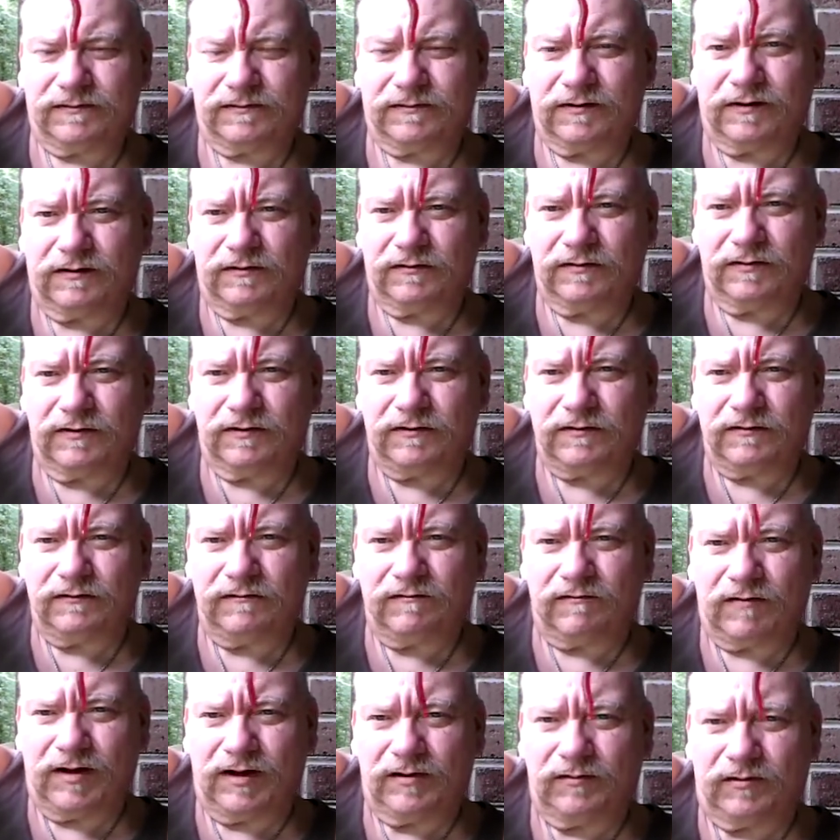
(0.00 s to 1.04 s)
They're a little
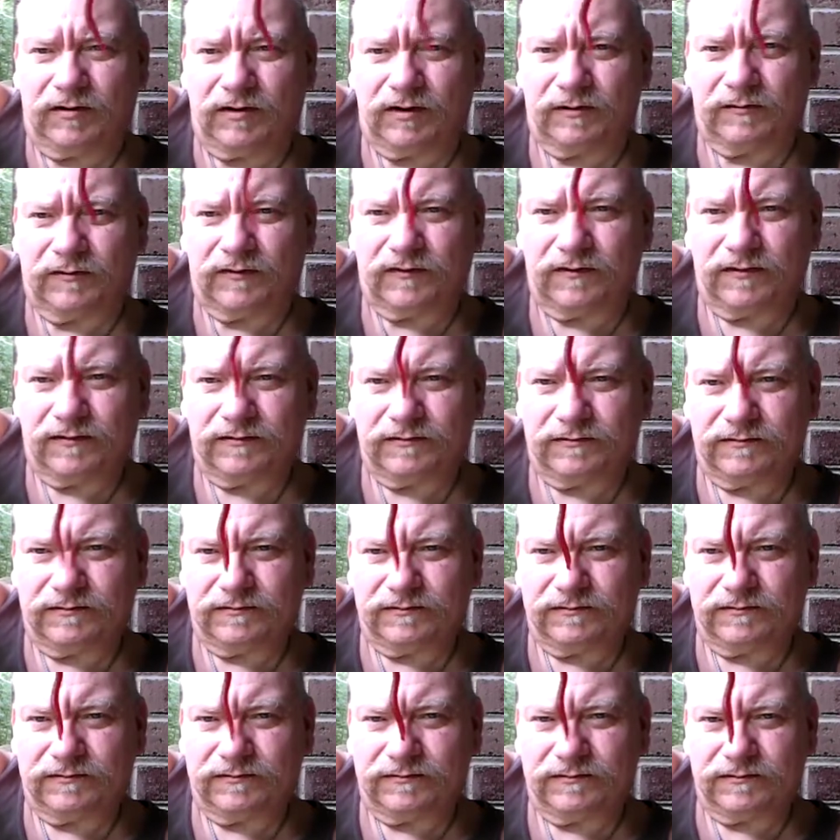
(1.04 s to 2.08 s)
red worm.
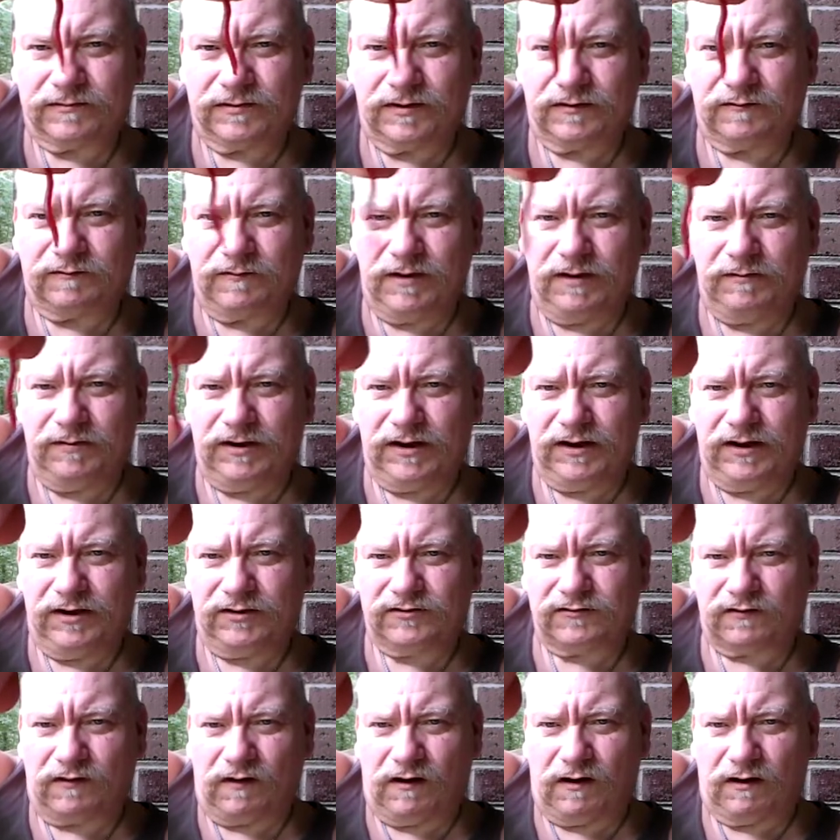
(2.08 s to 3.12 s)
It's maybe an inch
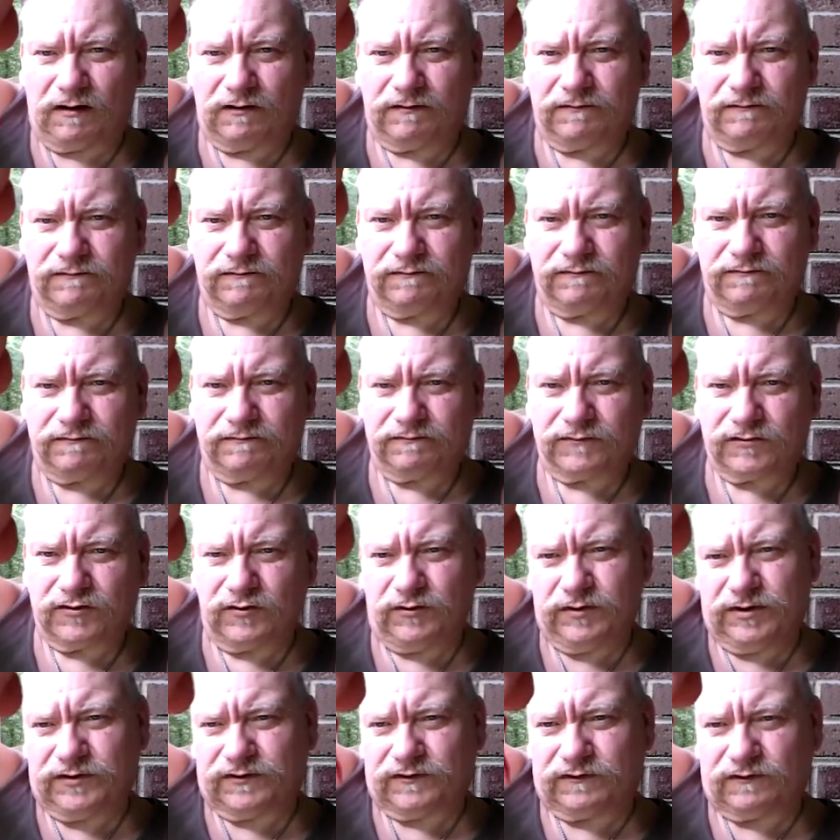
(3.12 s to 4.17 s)
long, 2
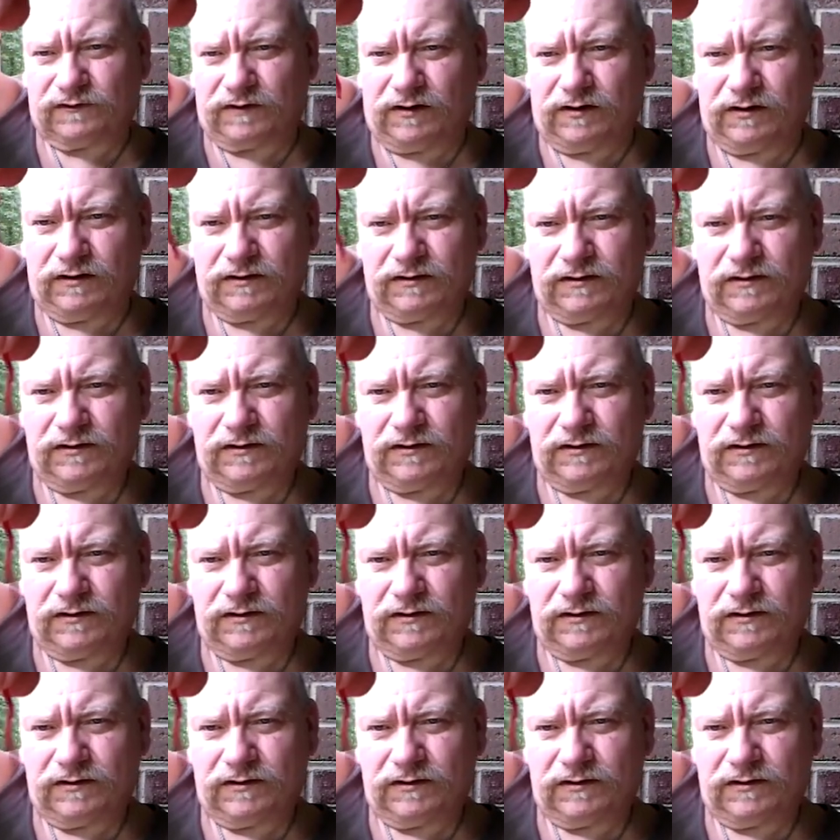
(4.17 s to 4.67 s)
inches long.